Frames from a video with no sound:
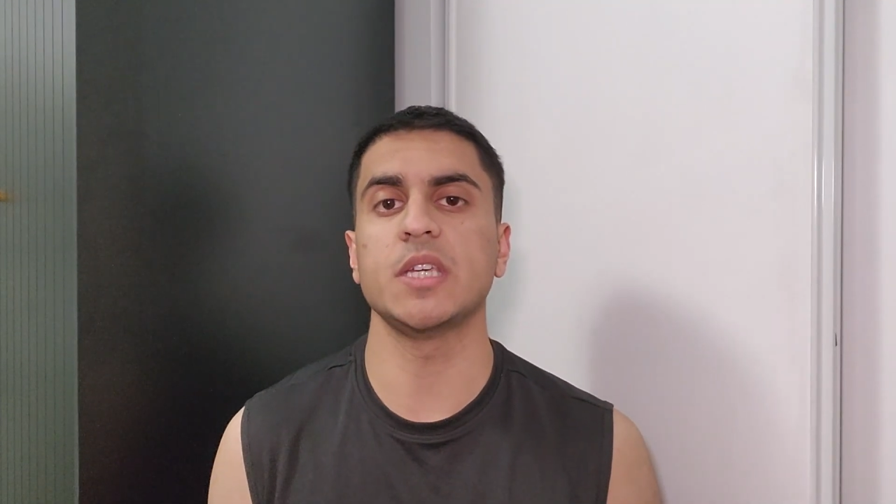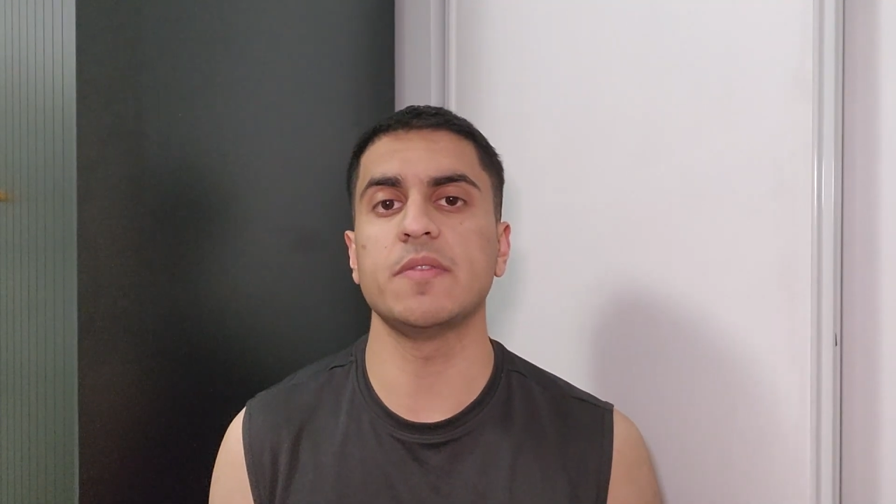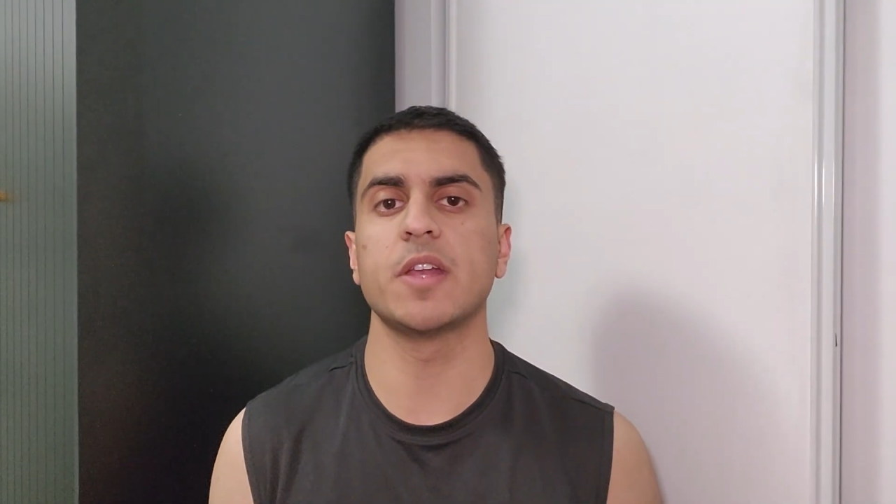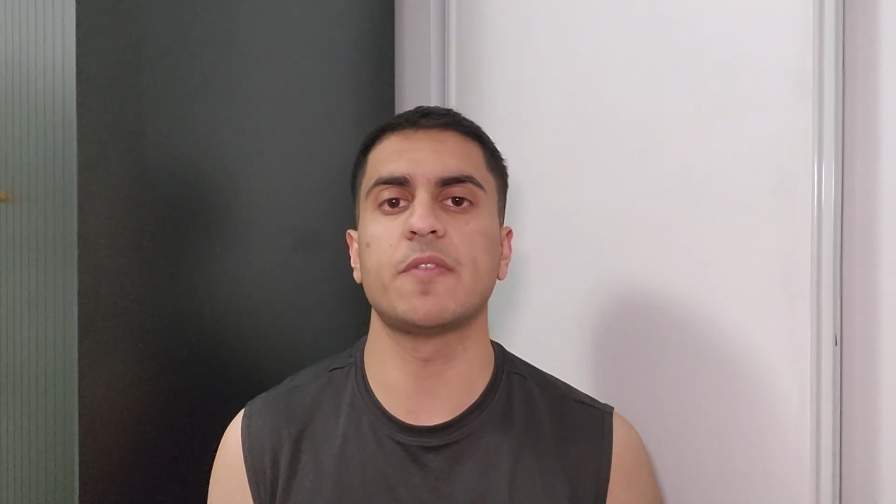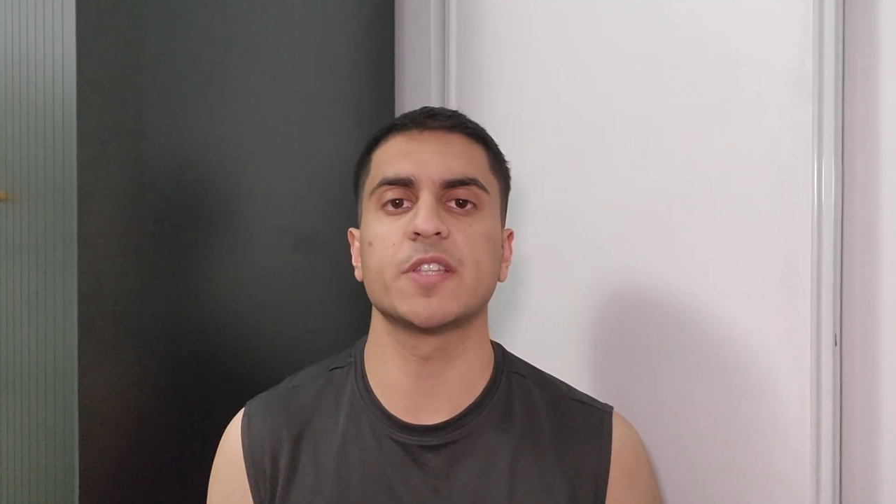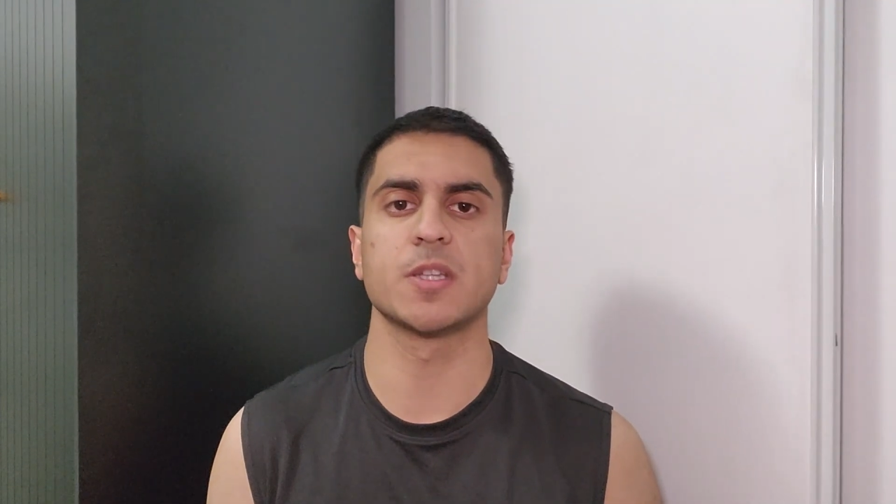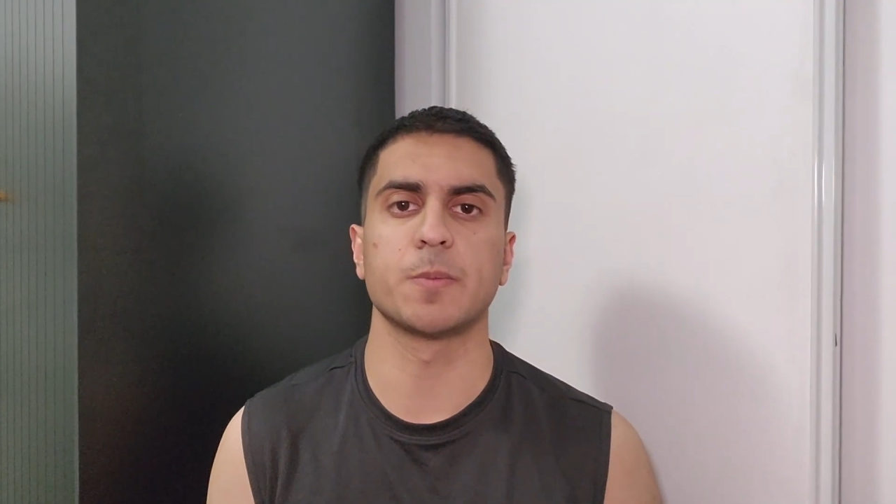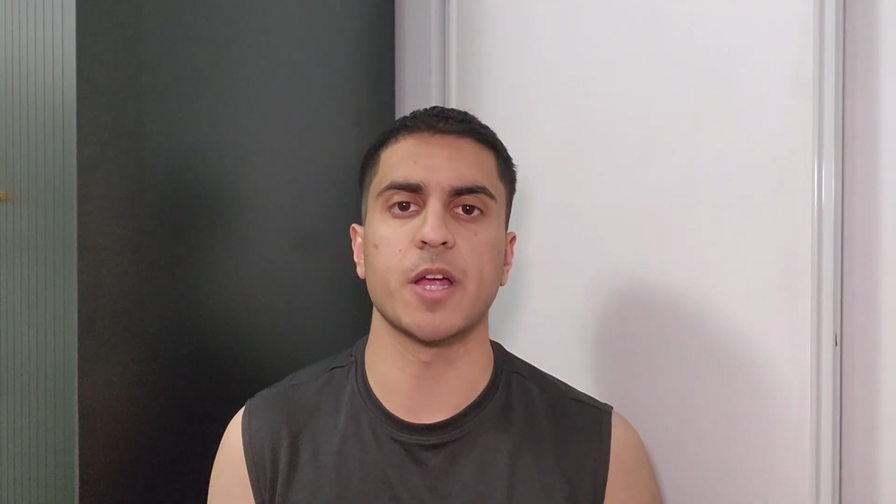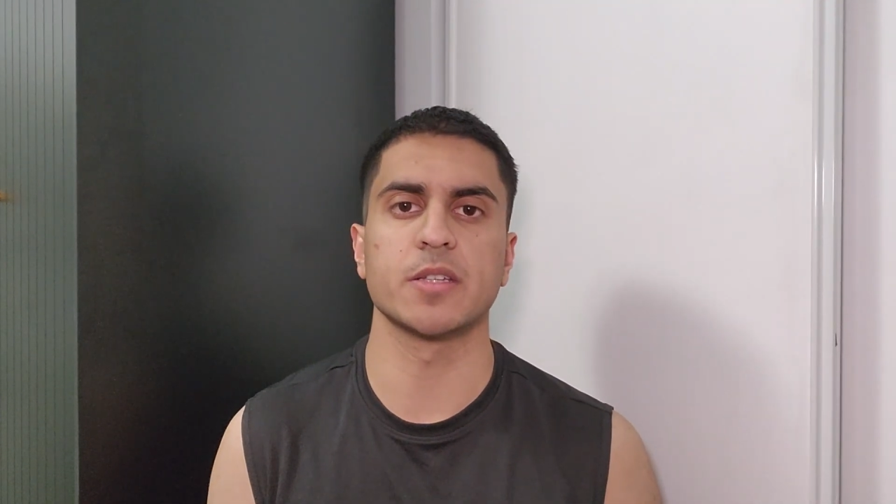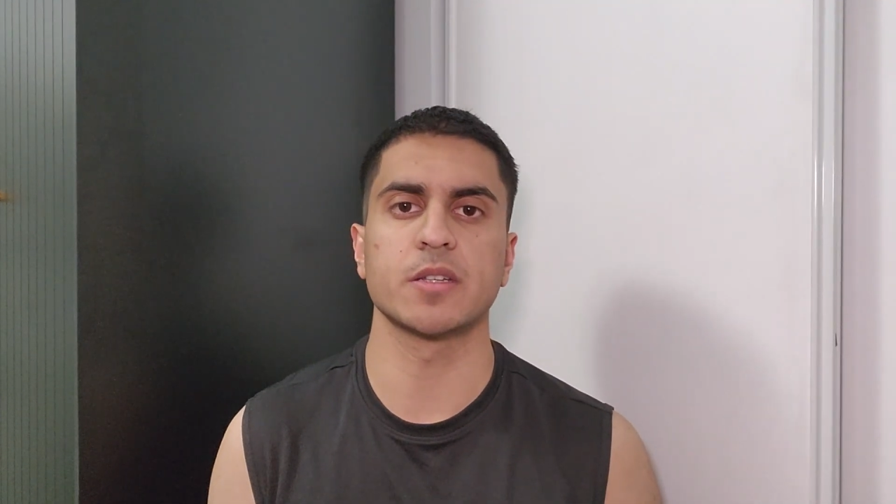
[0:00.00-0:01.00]
even if it's
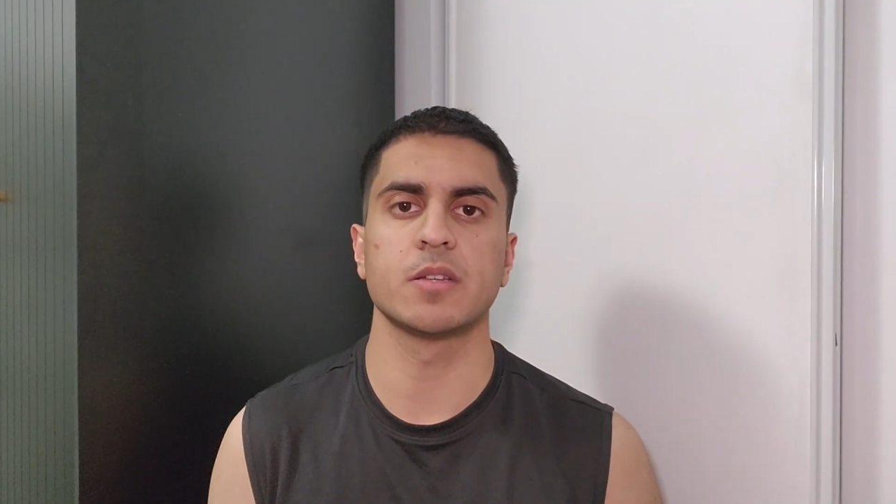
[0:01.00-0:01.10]
suppressed.